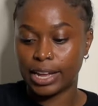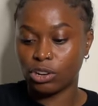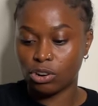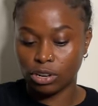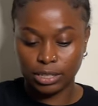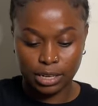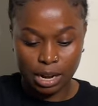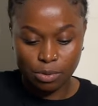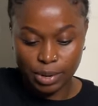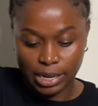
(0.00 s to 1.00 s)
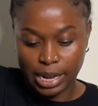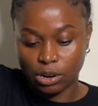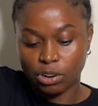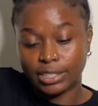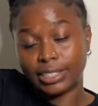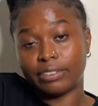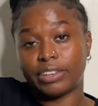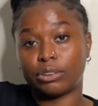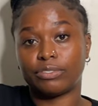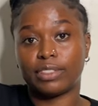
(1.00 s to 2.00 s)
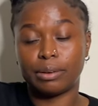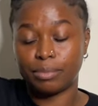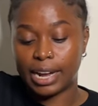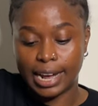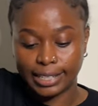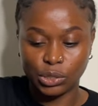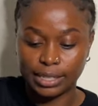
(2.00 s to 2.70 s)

got how many? I got 7 of them, guys.